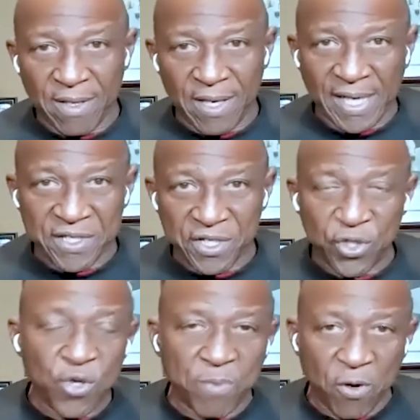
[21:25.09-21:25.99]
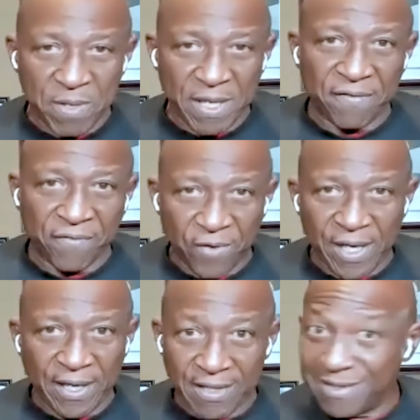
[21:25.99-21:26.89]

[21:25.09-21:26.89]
a Kentatupo being a freak.